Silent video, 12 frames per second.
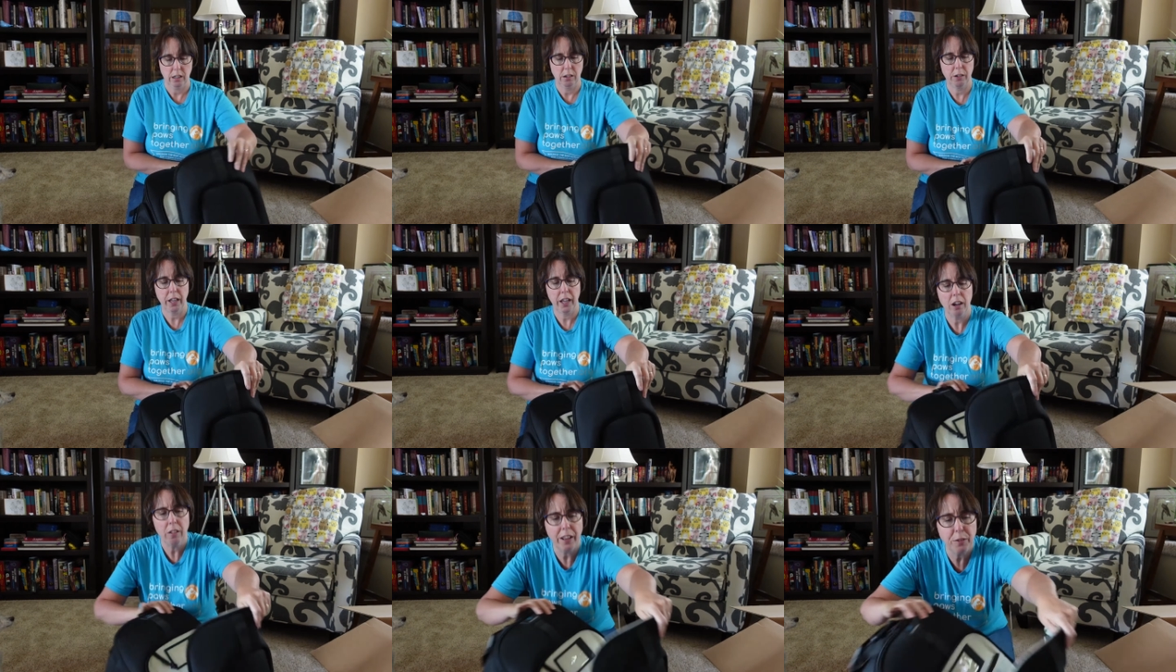Okay.
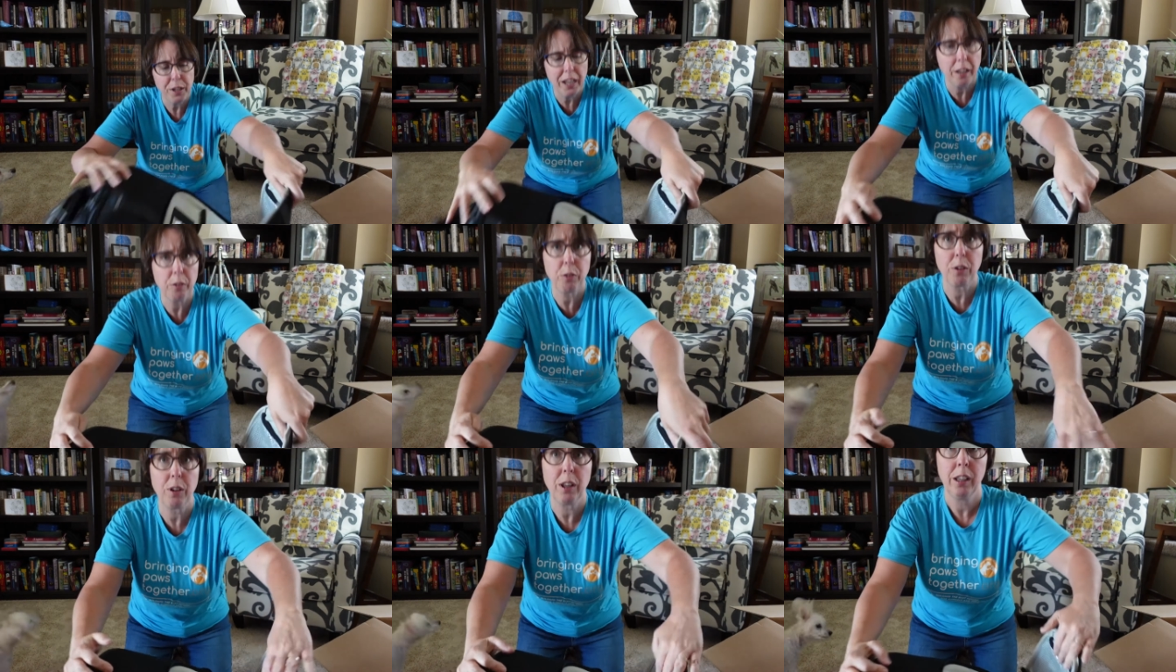Oh, that's
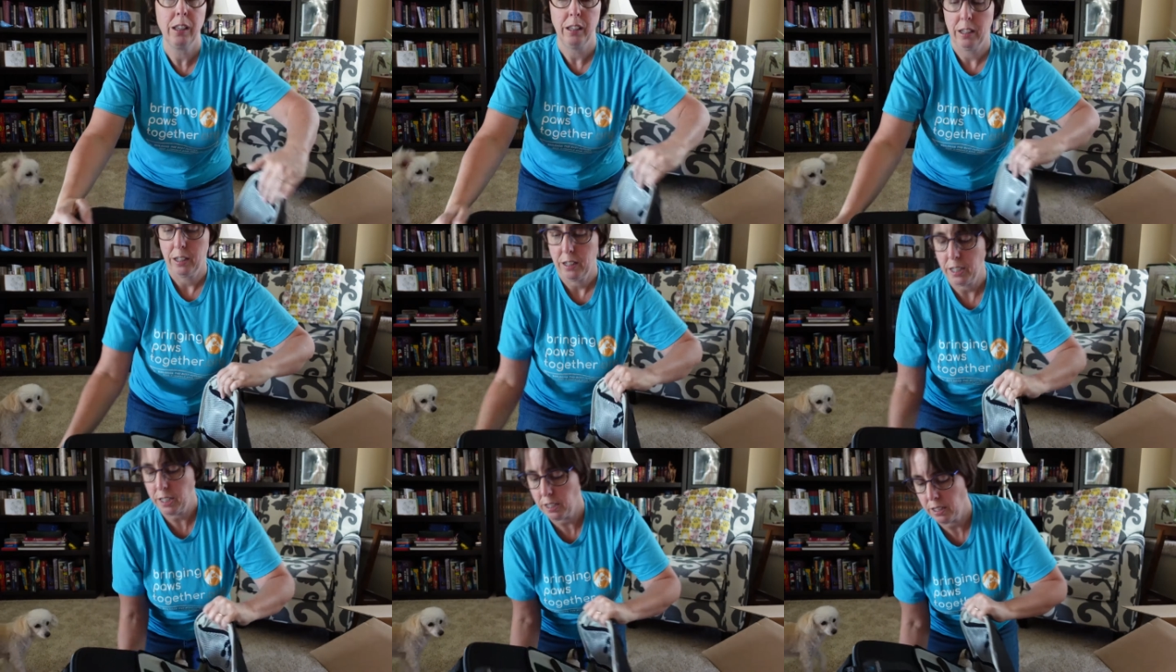nice.
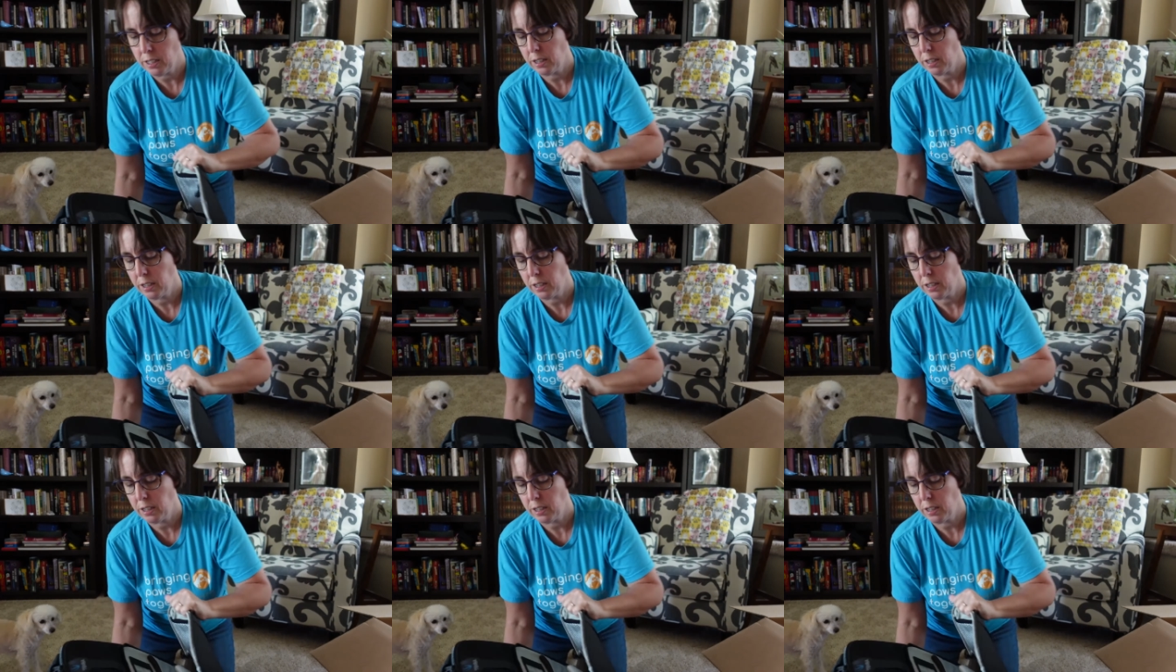Here.